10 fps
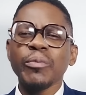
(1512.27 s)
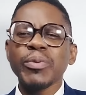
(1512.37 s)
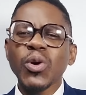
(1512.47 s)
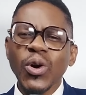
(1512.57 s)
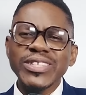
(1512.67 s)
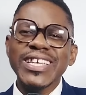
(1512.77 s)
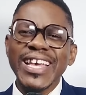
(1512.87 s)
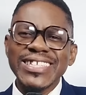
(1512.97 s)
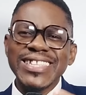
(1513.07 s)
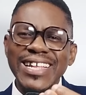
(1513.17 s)
Because he
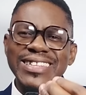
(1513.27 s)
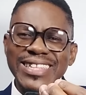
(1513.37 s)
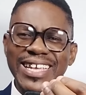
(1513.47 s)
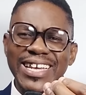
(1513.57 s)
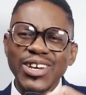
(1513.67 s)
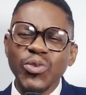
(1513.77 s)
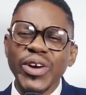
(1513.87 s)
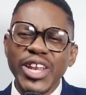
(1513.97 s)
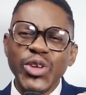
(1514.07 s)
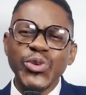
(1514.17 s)
has that thing.
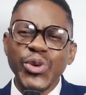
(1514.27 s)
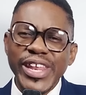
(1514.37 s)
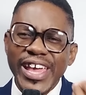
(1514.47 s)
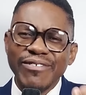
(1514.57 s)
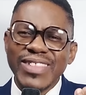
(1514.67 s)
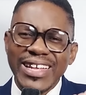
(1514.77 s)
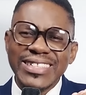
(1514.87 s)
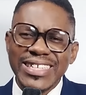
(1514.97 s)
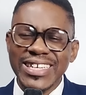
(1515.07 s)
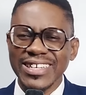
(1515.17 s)
When you don't have
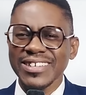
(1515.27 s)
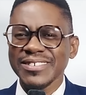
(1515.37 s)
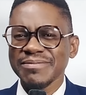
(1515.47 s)
that thing,